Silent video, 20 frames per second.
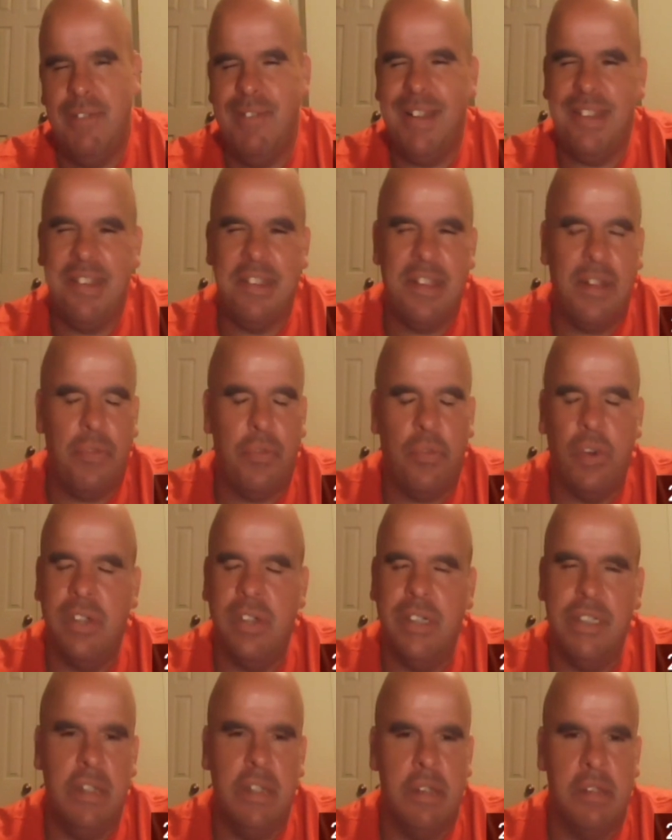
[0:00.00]
That stuff
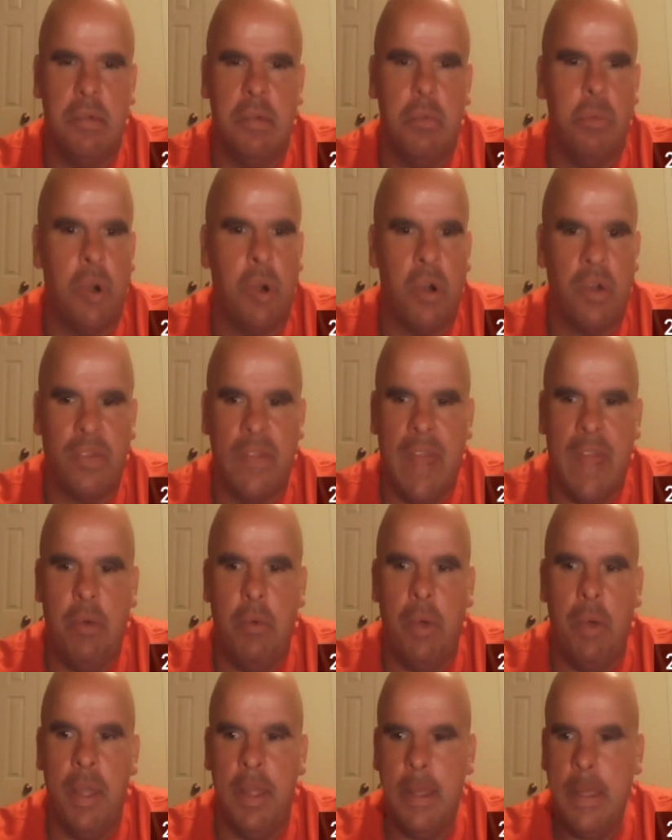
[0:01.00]
really doesn't work that
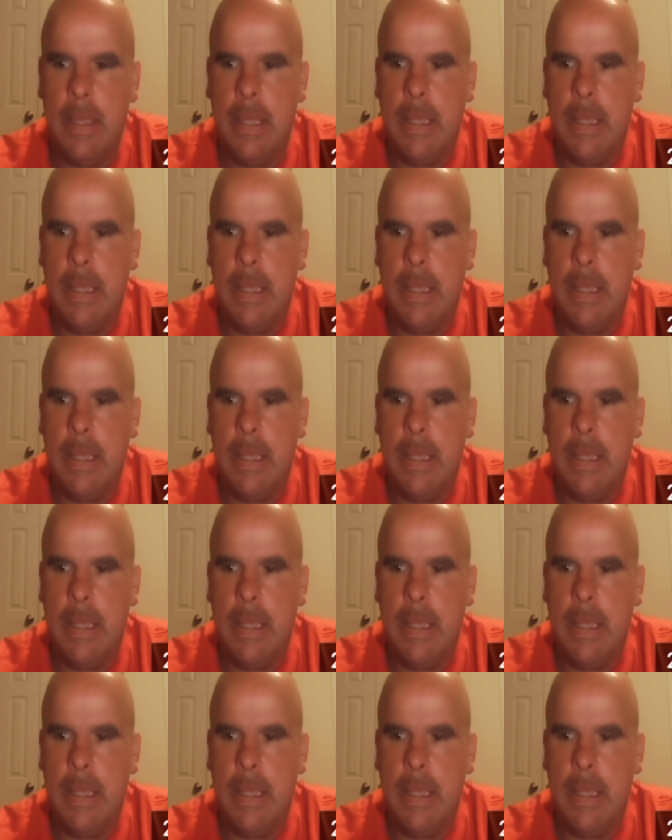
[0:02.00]
way.